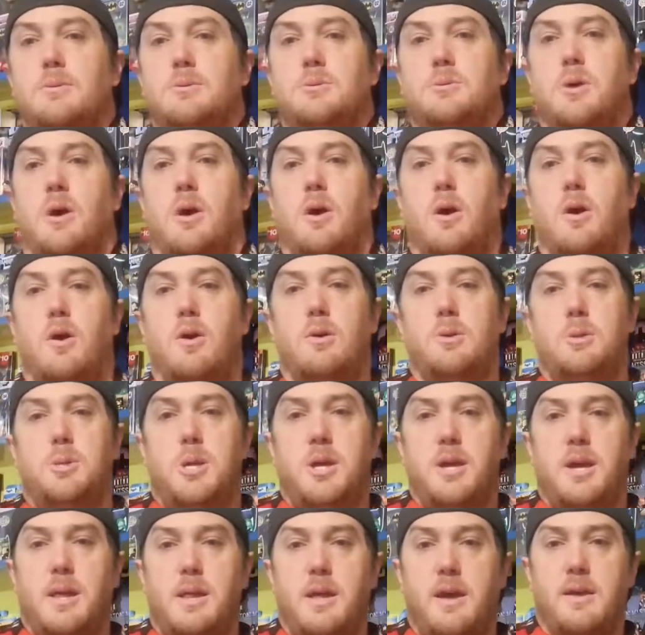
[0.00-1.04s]
So
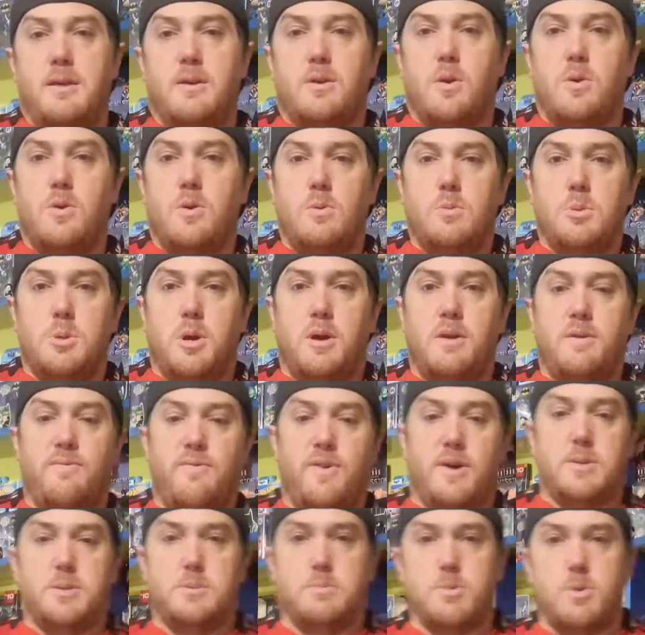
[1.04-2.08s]
checking out Google, trying to
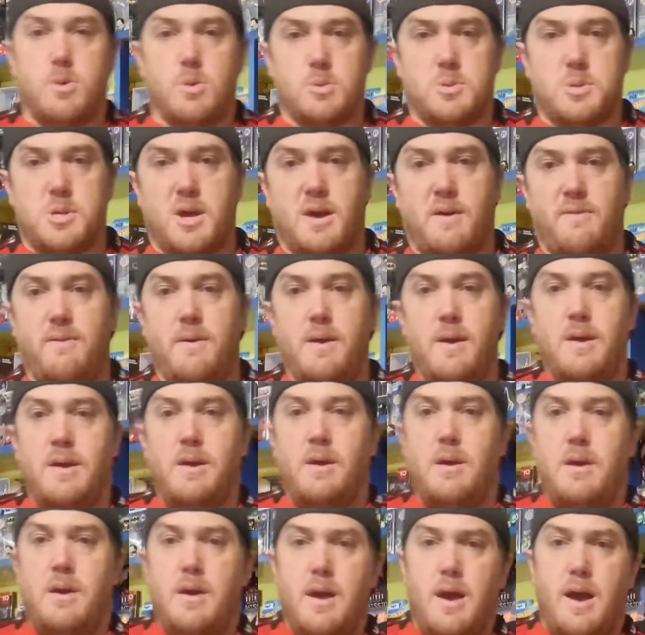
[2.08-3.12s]
find some cool stuff.
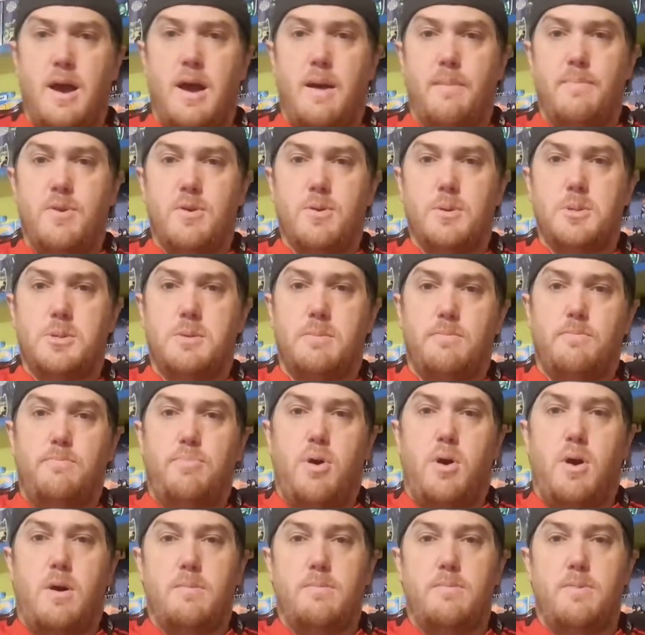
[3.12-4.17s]
There is some
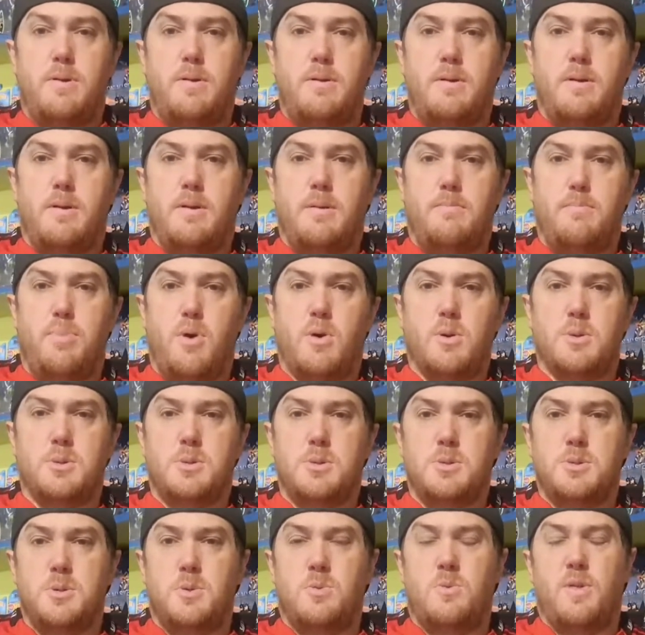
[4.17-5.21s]
pop
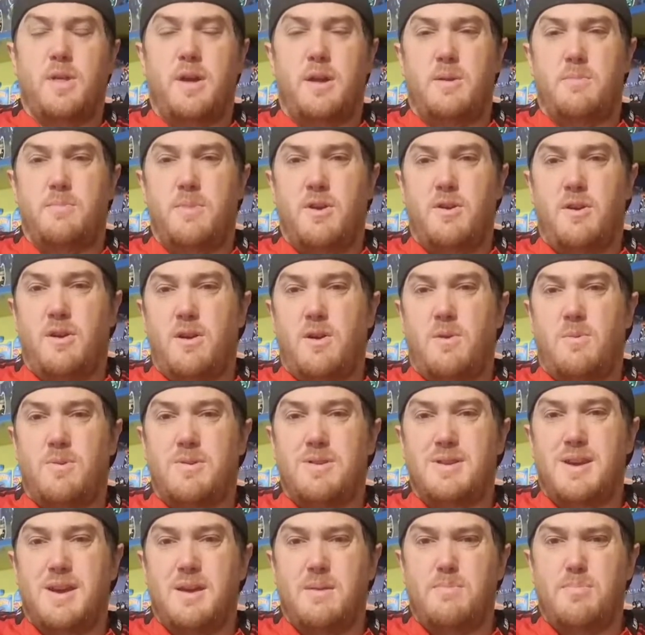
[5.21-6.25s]
boxes and all that in America I
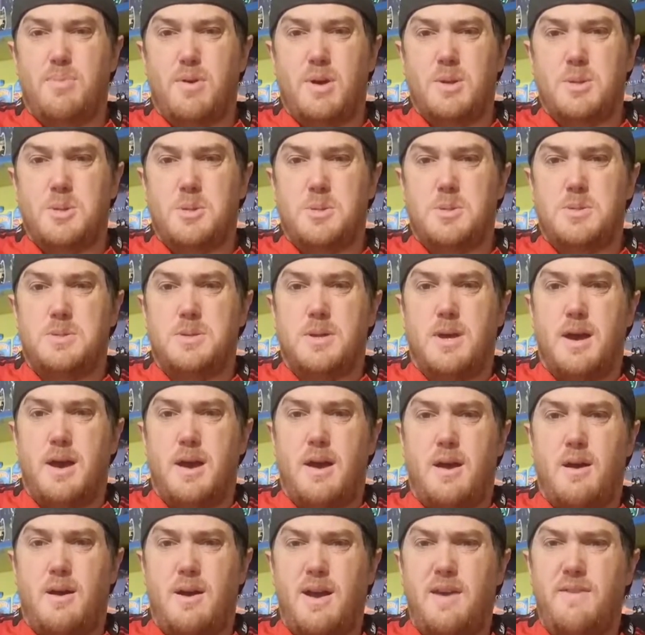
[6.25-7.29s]
want to get, but
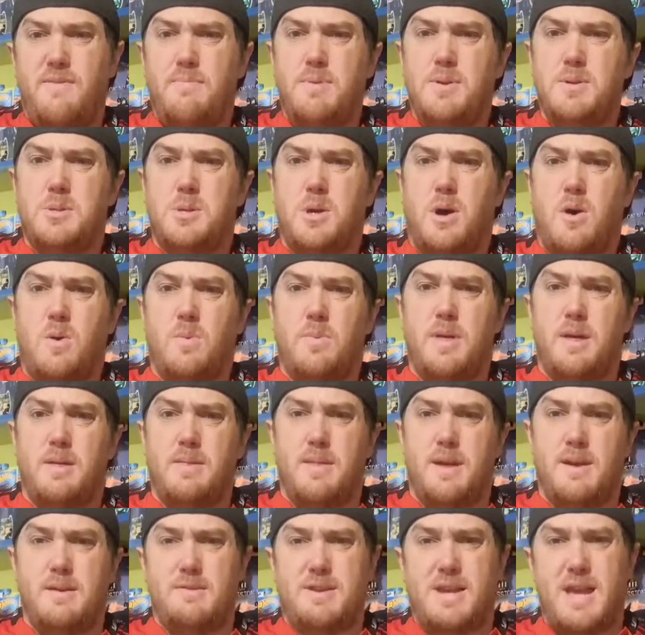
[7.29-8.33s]
I have been told
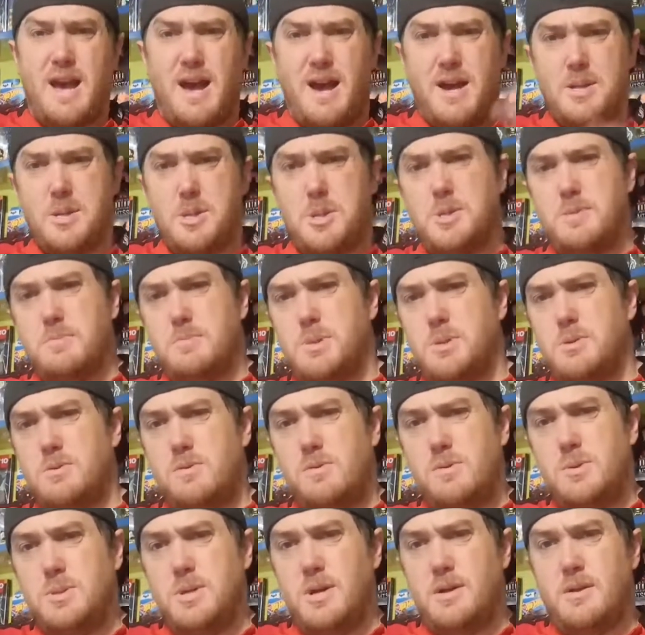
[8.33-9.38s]
that they can't ship to
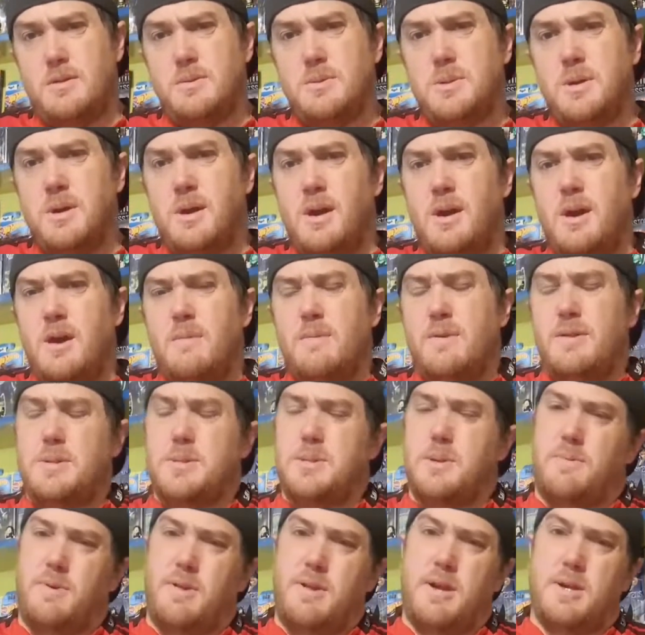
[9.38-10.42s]
New Zealand. Then
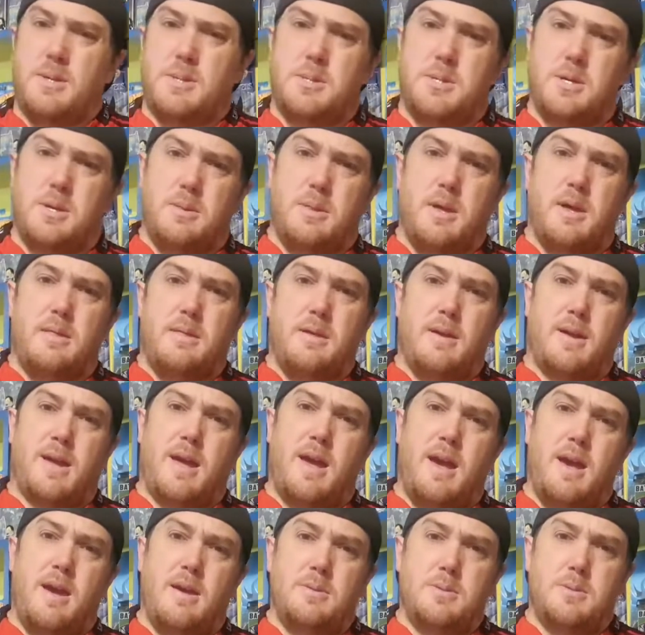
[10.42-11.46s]
someone else said that they
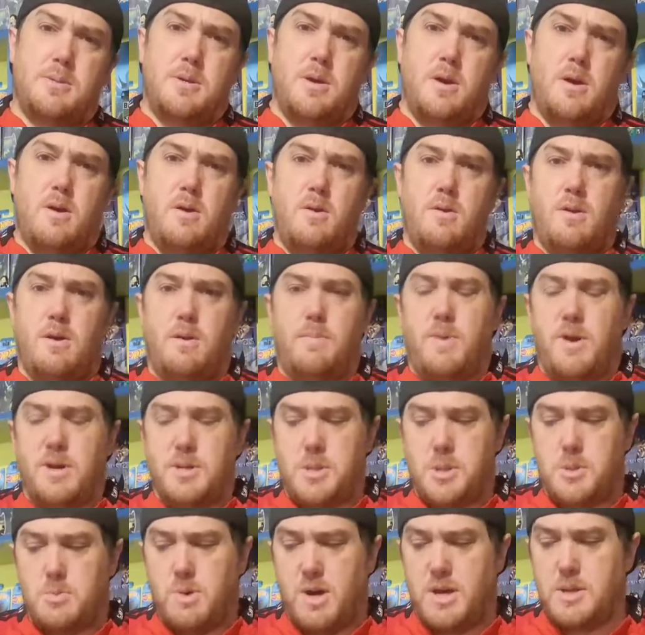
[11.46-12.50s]
can, so I might
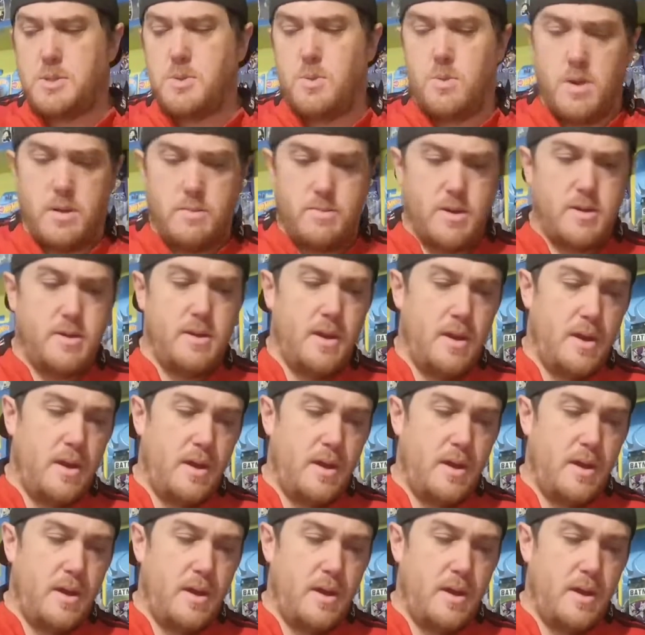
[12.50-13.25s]
just wait a little bit